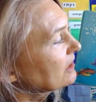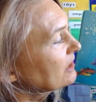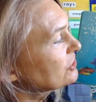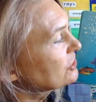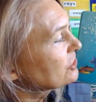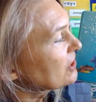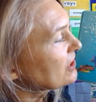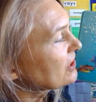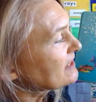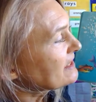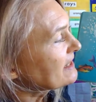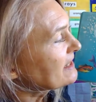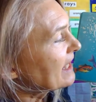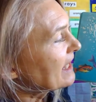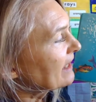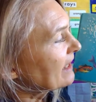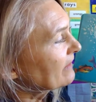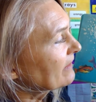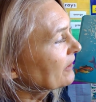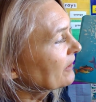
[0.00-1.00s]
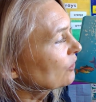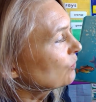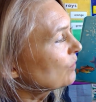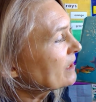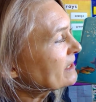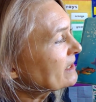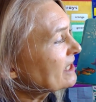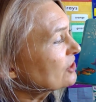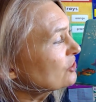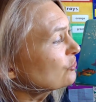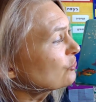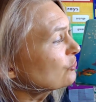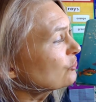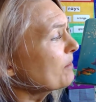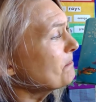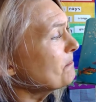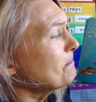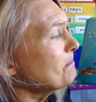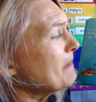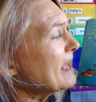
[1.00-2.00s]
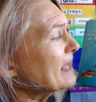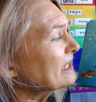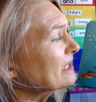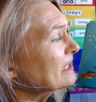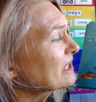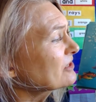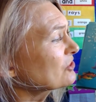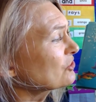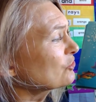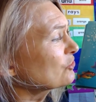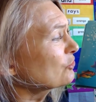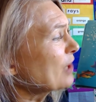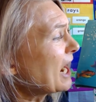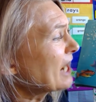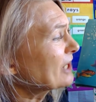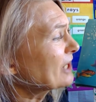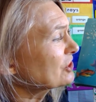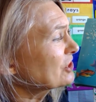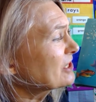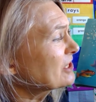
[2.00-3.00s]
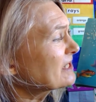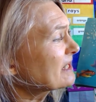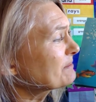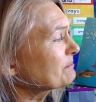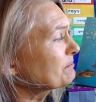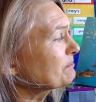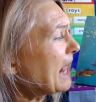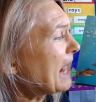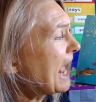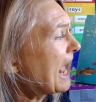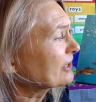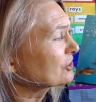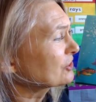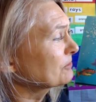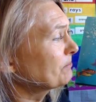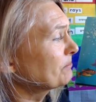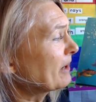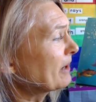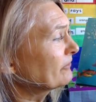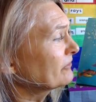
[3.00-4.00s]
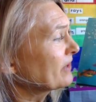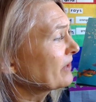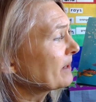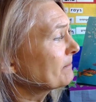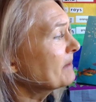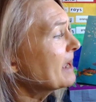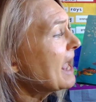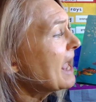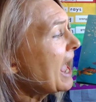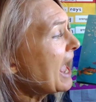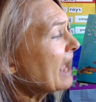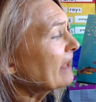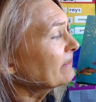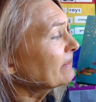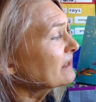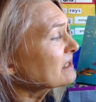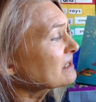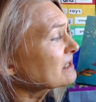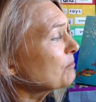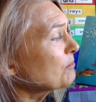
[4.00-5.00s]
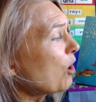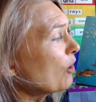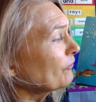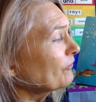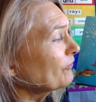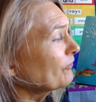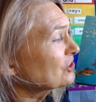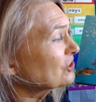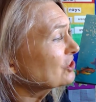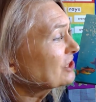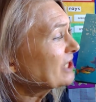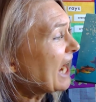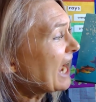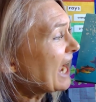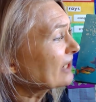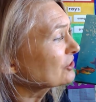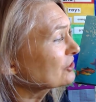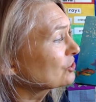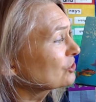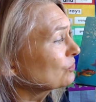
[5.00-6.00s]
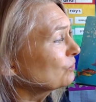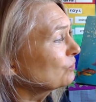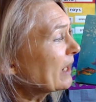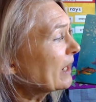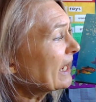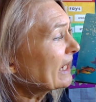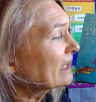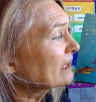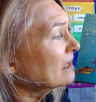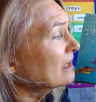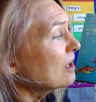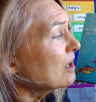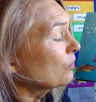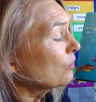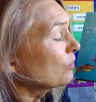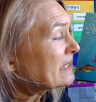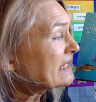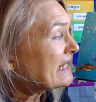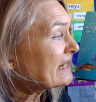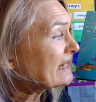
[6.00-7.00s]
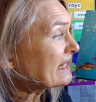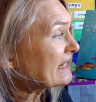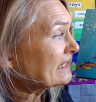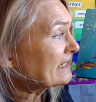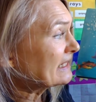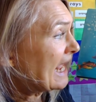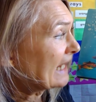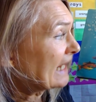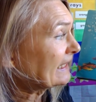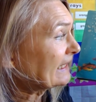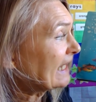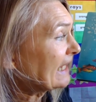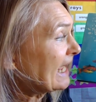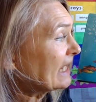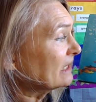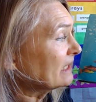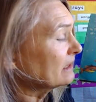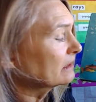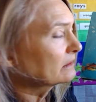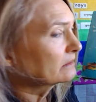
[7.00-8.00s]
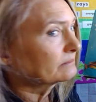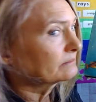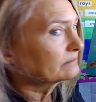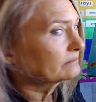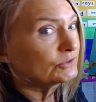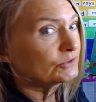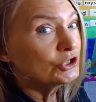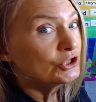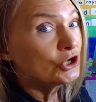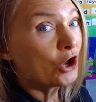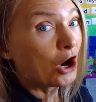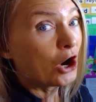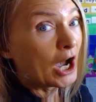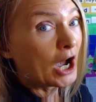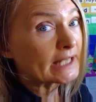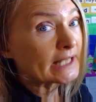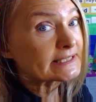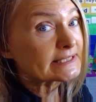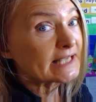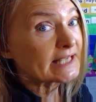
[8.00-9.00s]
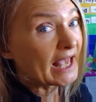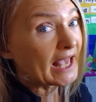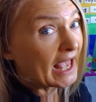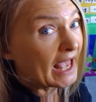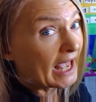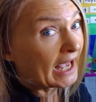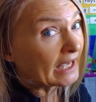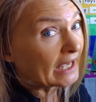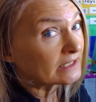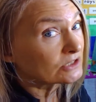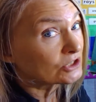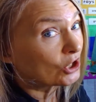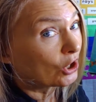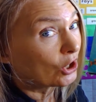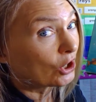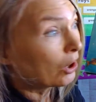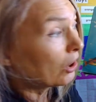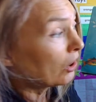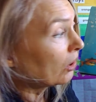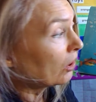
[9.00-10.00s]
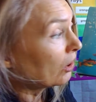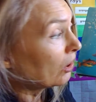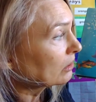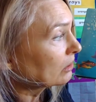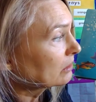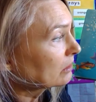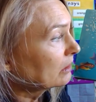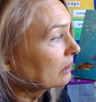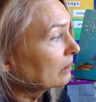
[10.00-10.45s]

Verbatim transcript: Just then there was a tremendous crashing splash above them, and the small fish dashed away. Was it the net again? Not at all.